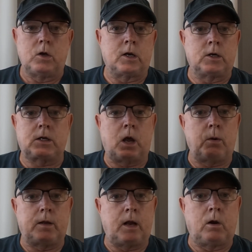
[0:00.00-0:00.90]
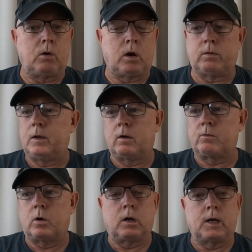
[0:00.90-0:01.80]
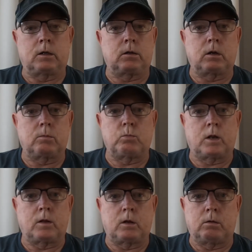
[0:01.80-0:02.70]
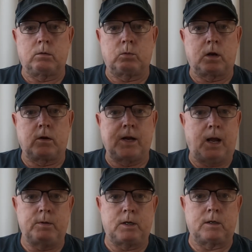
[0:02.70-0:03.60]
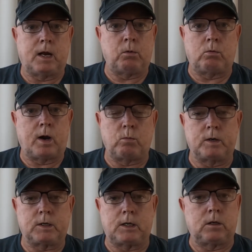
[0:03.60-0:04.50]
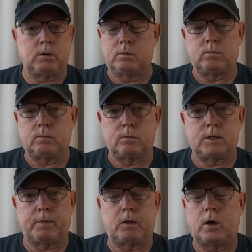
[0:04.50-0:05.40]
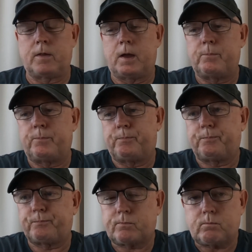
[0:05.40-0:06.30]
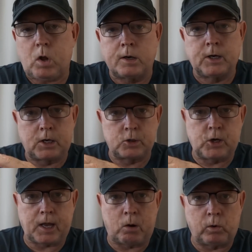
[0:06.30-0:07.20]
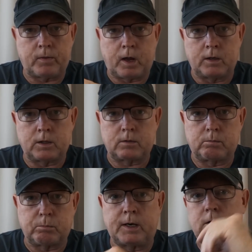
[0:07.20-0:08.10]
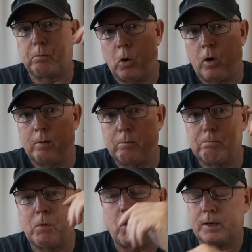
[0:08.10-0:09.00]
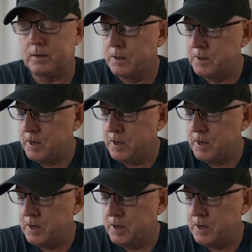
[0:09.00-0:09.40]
you can just go in there, and I think I've got a link to one of the tabs says how I rate whiskey, something like that. So you can check out what those mean to my mind.